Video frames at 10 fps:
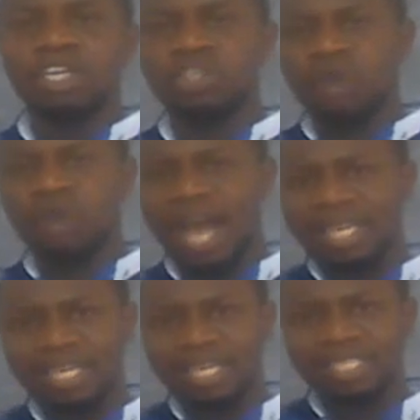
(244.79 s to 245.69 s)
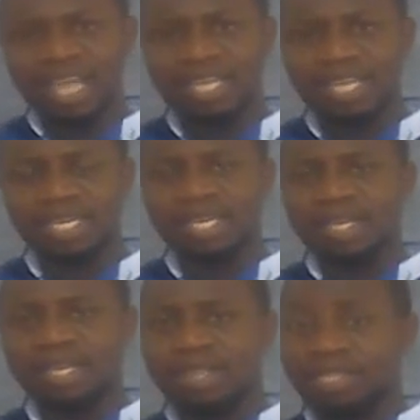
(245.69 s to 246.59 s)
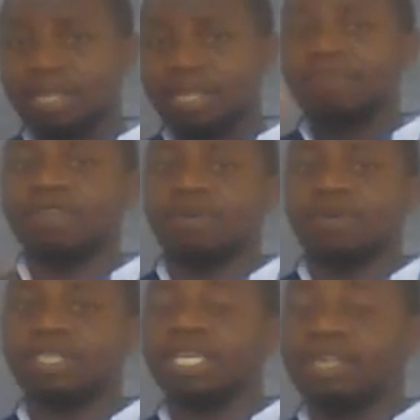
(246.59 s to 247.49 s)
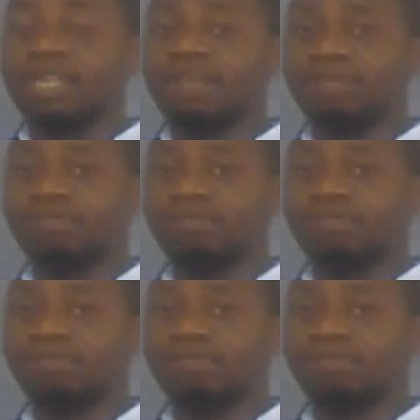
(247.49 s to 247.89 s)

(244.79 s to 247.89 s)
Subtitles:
So understand the stem of the question given.